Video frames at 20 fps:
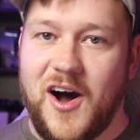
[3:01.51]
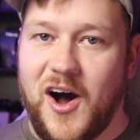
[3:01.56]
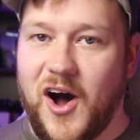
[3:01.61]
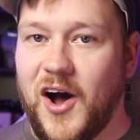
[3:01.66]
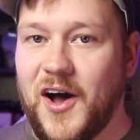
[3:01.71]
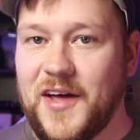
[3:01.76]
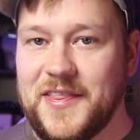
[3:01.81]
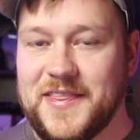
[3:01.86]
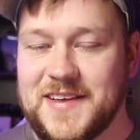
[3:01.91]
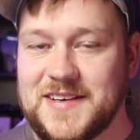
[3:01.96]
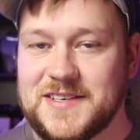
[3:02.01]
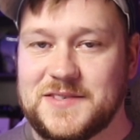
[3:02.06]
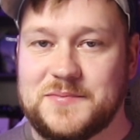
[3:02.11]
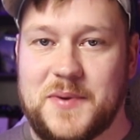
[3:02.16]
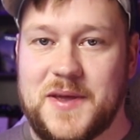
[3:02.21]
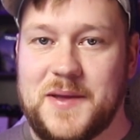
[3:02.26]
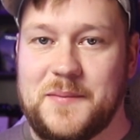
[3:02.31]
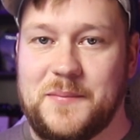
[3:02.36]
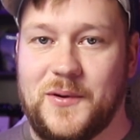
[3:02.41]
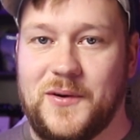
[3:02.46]
on these
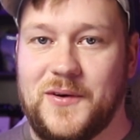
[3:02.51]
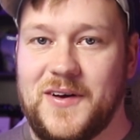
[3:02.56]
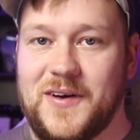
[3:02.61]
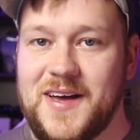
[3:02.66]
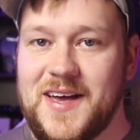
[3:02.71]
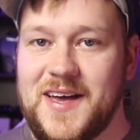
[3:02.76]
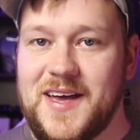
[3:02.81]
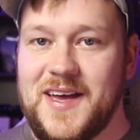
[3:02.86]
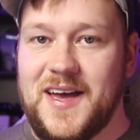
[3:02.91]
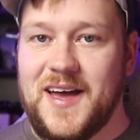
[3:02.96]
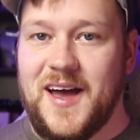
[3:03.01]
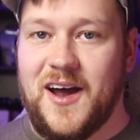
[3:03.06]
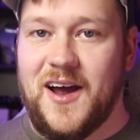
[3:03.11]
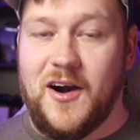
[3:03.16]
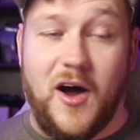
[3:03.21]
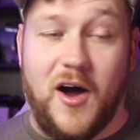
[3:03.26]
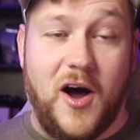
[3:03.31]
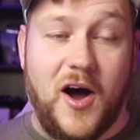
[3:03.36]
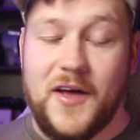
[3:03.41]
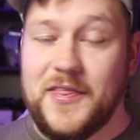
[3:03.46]
people
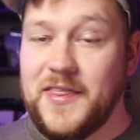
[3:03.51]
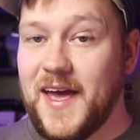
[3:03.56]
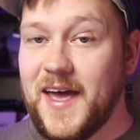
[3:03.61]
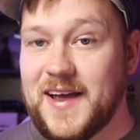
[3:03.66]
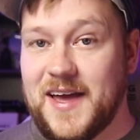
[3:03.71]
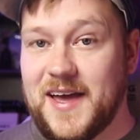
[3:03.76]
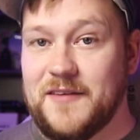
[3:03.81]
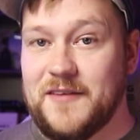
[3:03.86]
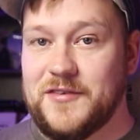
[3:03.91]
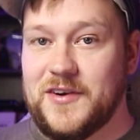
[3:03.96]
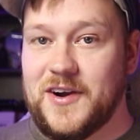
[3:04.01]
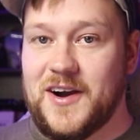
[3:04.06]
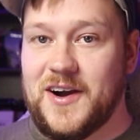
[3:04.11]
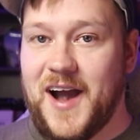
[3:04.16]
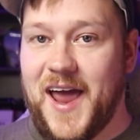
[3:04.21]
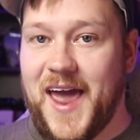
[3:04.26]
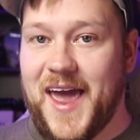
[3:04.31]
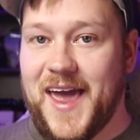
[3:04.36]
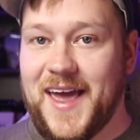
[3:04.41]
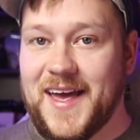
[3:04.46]
or on that
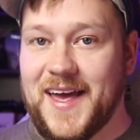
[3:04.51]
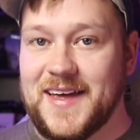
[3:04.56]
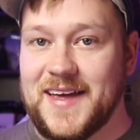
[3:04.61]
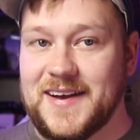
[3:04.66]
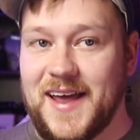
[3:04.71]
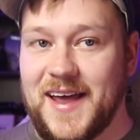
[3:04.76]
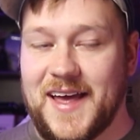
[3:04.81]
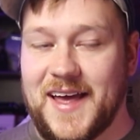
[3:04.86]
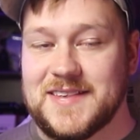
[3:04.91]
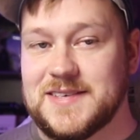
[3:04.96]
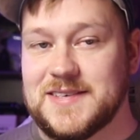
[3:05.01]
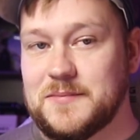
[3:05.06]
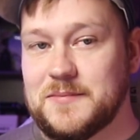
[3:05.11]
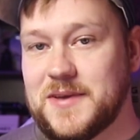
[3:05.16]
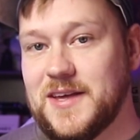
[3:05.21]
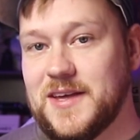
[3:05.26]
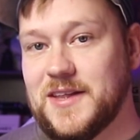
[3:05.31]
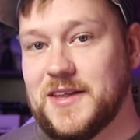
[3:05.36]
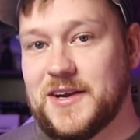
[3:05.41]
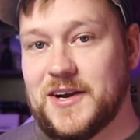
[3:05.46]
governor and ends up
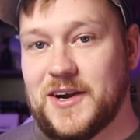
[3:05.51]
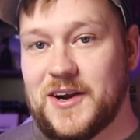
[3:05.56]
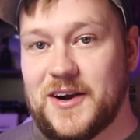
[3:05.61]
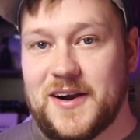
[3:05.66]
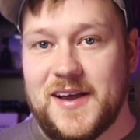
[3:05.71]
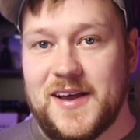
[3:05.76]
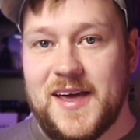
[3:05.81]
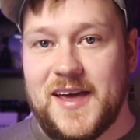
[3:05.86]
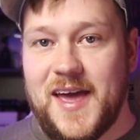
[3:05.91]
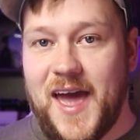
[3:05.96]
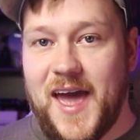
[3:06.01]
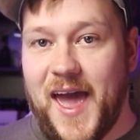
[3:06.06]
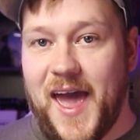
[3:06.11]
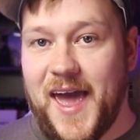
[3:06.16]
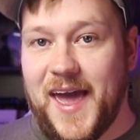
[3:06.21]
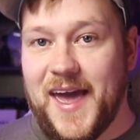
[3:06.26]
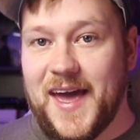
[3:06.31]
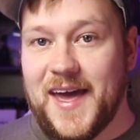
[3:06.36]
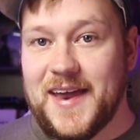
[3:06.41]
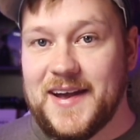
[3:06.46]
killing her.
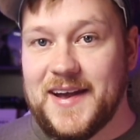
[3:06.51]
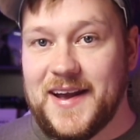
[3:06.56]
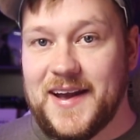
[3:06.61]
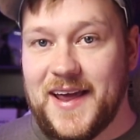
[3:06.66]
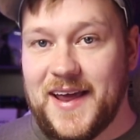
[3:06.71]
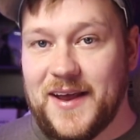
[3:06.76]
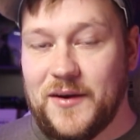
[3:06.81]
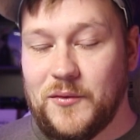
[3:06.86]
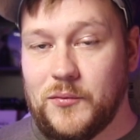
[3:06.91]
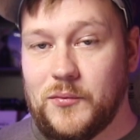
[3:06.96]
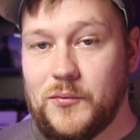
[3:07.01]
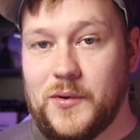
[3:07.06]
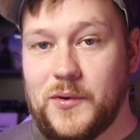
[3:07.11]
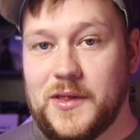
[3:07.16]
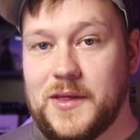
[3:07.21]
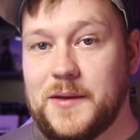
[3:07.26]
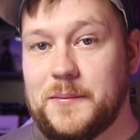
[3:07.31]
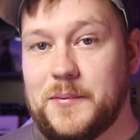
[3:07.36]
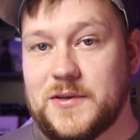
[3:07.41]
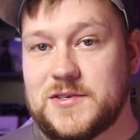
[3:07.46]
And it
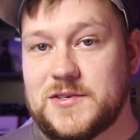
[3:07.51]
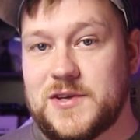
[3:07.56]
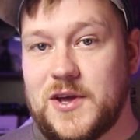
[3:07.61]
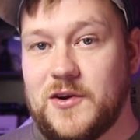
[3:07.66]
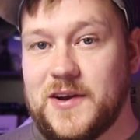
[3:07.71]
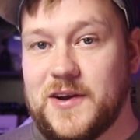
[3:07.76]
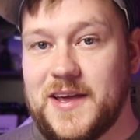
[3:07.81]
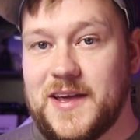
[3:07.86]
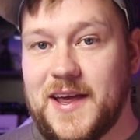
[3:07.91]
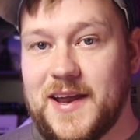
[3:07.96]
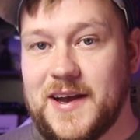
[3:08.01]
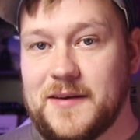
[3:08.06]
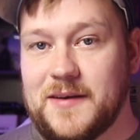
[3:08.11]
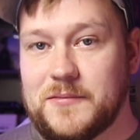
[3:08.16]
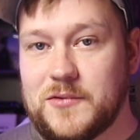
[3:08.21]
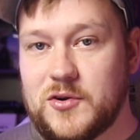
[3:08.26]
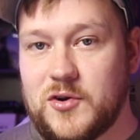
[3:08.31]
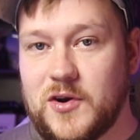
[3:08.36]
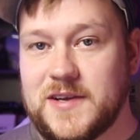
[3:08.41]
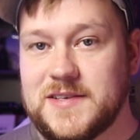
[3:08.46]
really puts Cody in a
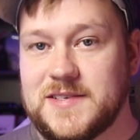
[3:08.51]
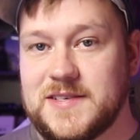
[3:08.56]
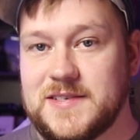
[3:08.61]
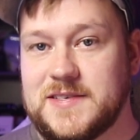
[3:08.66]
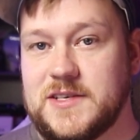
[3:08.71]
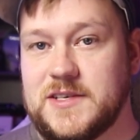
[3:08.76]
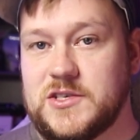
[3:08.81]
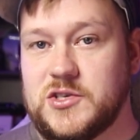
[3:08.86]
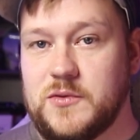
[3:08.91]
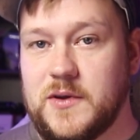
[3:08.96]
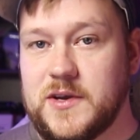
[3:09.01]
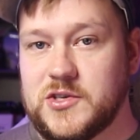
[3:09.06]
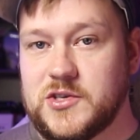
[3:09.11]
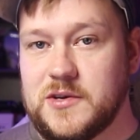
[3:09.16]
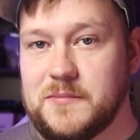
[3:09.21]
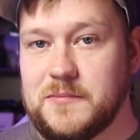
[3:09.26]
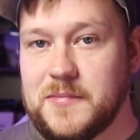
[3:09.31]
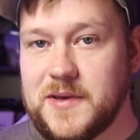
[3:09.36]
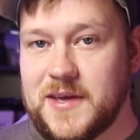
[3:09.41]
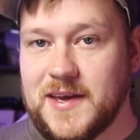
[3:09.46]
crazy
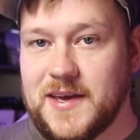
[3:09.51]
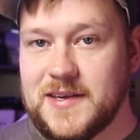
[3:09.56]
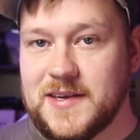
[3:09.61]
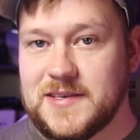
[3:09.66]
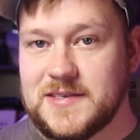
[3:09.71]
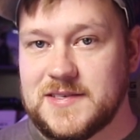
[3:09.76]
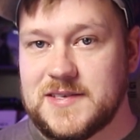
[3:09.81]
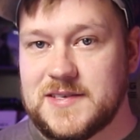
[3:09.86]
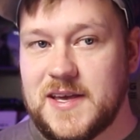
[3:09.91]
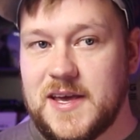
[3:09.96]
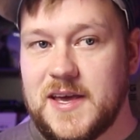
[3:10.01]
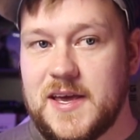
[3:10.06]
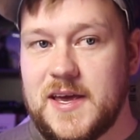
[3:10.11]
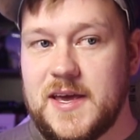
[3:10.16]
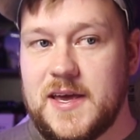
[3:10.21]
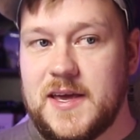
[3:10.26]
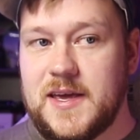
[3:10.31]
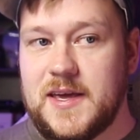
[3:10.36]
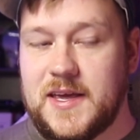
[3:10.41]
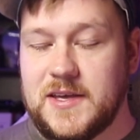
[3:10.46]
situation because
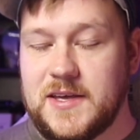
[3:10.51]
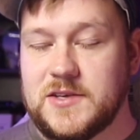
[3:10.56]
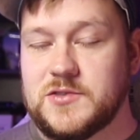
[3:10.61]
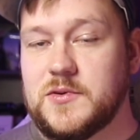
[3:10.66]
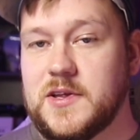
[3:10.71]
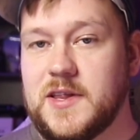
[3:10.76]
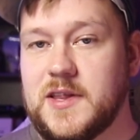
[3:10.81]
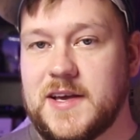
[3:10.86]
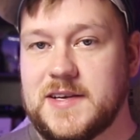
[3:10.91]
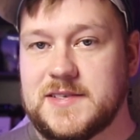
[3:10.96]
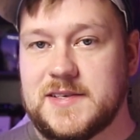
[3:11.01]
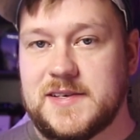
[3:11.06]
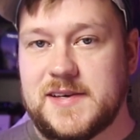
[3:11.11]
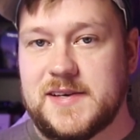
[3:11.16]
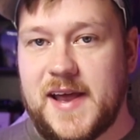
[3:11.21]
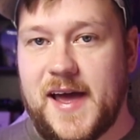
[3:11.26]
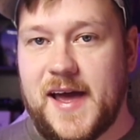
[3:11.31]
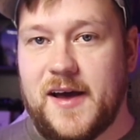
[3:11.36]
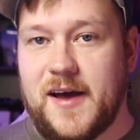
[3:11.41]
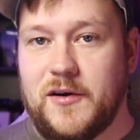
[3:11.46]
he's realizing
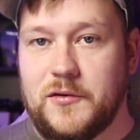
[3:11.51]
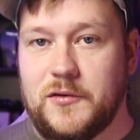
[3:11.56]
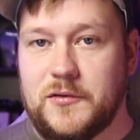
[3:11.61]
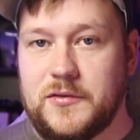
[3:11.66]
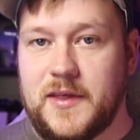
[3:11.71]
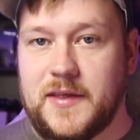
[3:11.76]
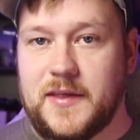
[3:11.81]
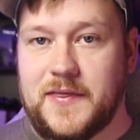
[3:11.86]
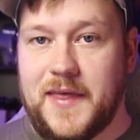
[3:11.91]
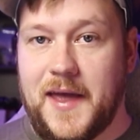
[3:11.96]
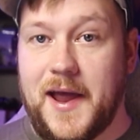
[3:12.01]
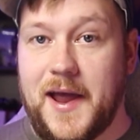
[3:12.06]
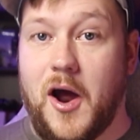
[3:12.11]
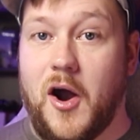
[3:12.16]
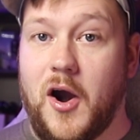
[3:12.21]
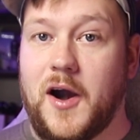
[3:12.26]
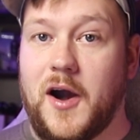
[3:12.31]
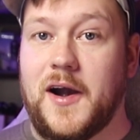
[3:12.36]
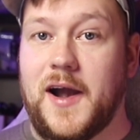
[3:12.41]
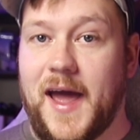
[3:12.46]
now that they
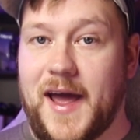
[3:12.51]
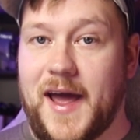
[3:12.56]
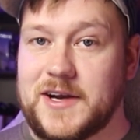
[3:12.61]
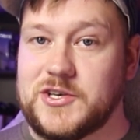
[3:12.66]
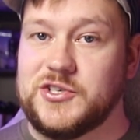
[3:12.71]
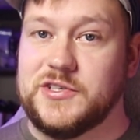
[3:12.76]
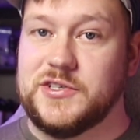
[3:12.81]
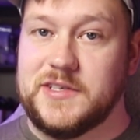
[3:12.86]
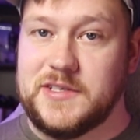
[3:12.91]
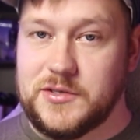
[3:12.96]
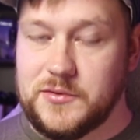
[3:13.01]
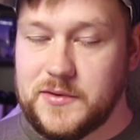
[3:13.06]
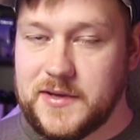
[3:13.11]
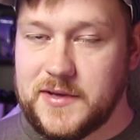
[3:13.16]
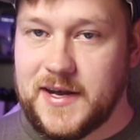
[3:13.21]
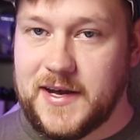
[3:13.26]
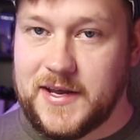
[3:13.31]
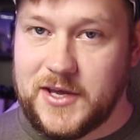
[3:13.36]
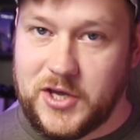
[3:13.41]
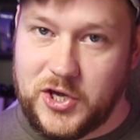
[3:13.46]
aren't actually
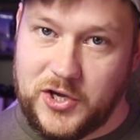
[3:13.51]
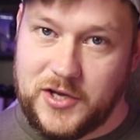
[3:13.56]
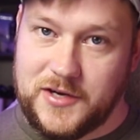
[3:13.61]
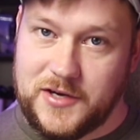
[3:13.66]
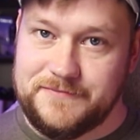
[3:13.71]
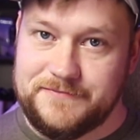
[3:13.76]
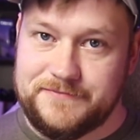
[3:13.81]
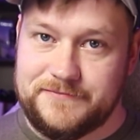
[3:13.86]
doing any good.